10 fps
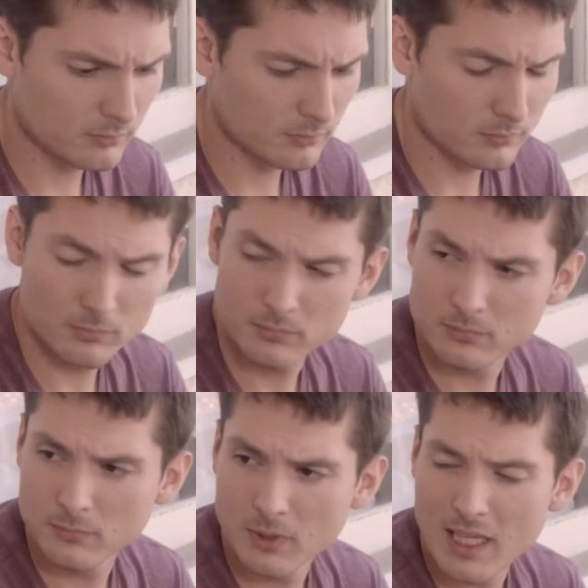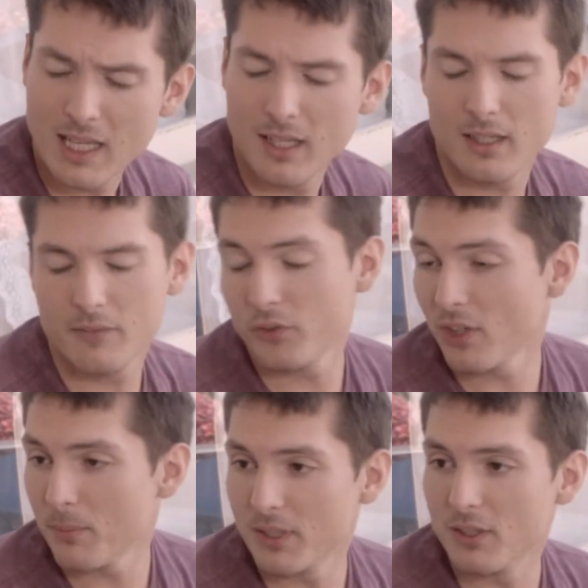It's no big deal. If it's not
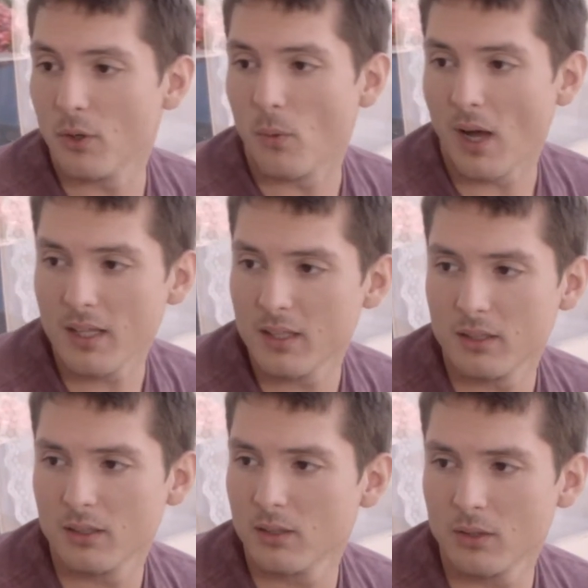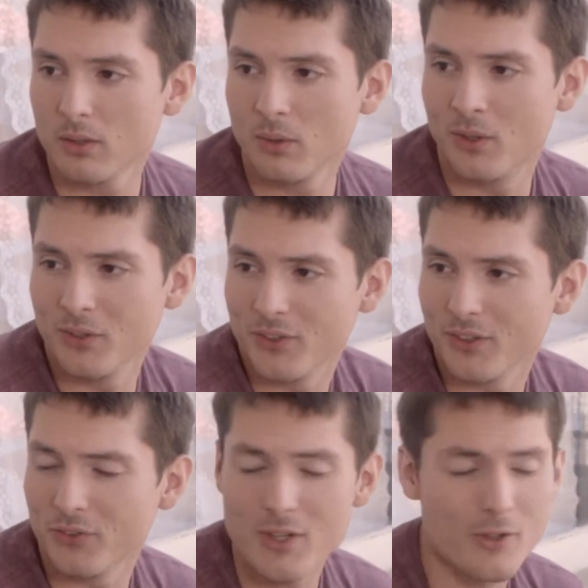a big deal, why was it a
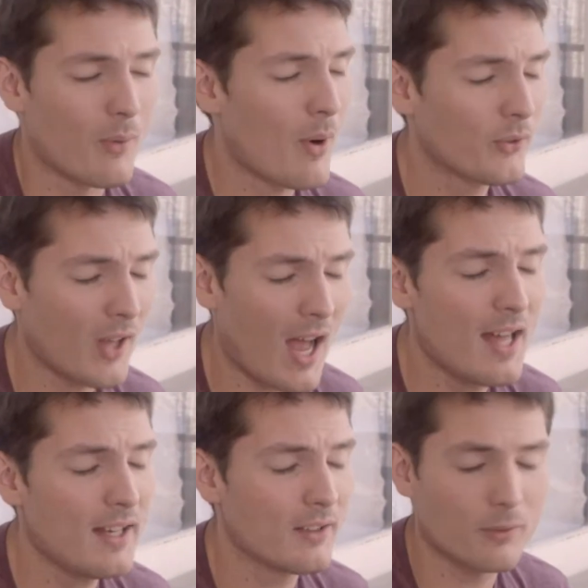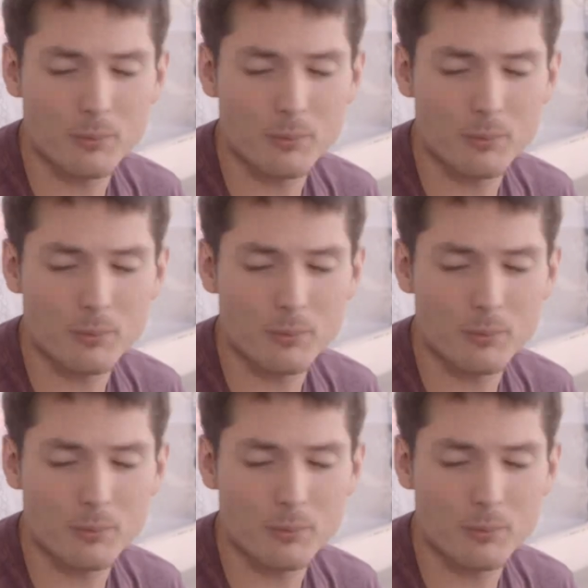secret? Why was I hiding it from